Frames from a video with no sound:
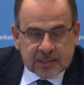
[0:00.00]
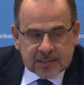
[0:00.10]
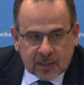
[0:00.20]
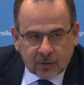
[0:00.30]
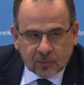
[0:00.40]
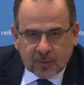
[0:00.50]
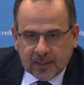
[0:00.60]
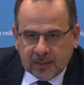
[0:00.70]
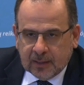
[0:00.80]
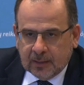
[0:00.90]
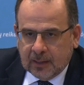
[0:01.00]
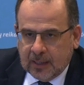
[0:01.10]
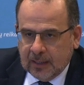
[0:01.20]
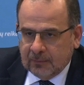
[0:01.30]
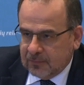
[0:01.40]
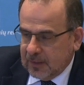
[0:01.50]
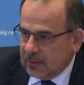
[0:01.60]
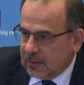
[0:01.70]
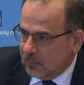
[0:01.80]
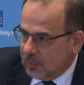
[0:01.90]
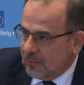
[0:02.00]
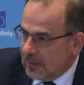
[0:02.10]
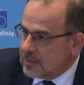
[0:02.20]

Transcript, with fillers: Second one, I think that we have